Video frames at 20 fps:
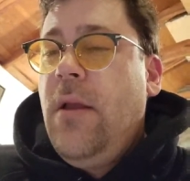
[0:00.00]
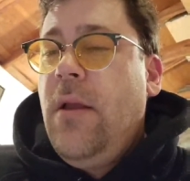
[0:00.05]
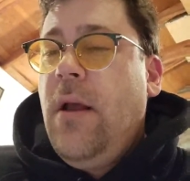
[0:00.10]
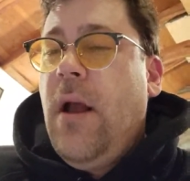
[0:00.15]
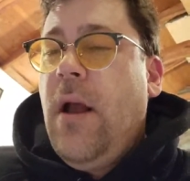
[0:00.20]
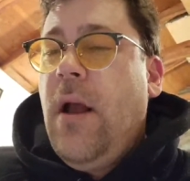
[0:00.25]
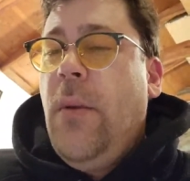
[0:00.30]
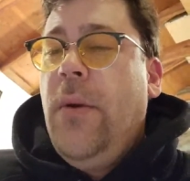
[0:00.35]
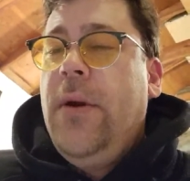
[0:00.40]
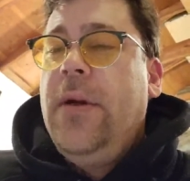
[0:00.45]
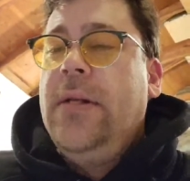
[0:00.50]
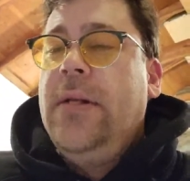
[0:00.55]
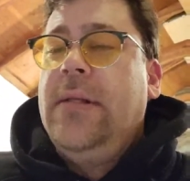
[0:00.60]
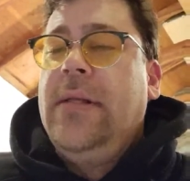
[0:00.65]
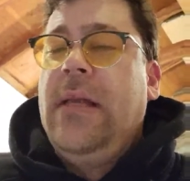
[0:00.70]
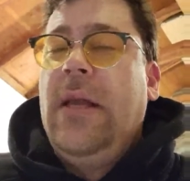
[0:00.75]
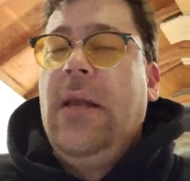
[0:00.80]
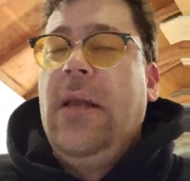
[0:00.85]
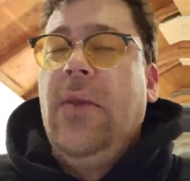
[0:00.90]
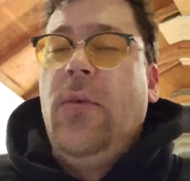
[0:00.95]
I wanted to
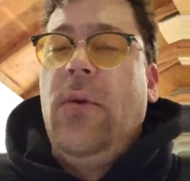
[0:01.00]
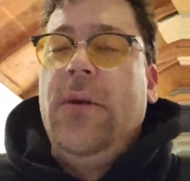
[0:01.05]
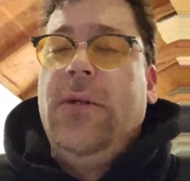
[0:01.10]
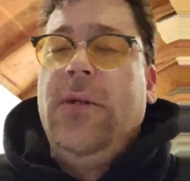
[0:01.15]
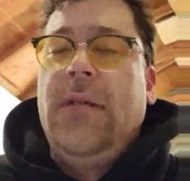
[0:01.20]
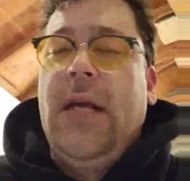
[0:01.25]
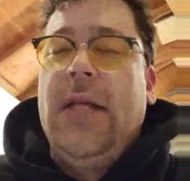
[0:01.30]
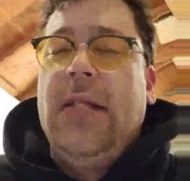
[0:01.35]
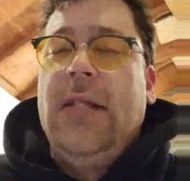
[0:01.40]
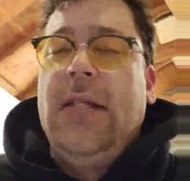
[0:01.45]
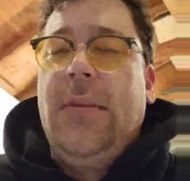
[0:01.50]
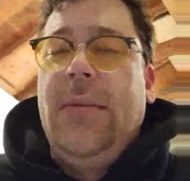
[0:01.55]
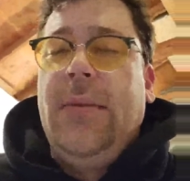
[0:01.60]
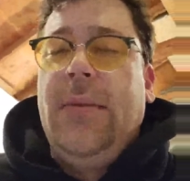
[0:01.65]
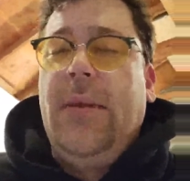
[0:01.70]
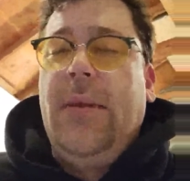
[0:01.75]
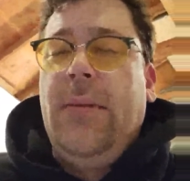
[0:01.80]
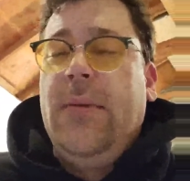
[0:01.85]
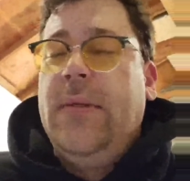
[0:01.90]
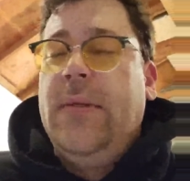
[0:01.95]
see what
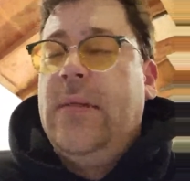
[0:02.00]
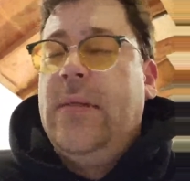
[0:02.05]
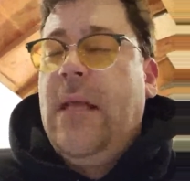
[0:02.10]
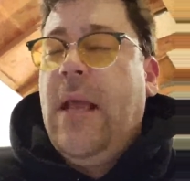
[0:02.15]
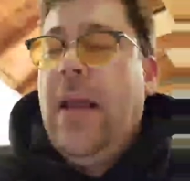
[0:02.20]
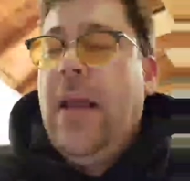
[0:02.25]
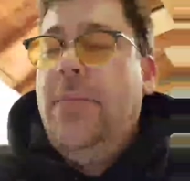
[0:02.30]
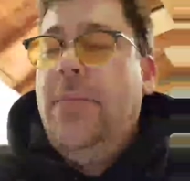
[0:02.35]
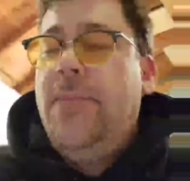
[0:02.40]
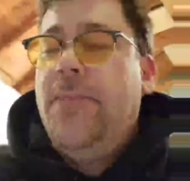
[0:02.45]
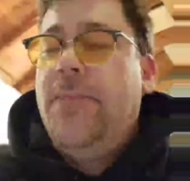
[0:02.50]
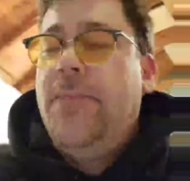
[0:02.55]
ChatGPT would say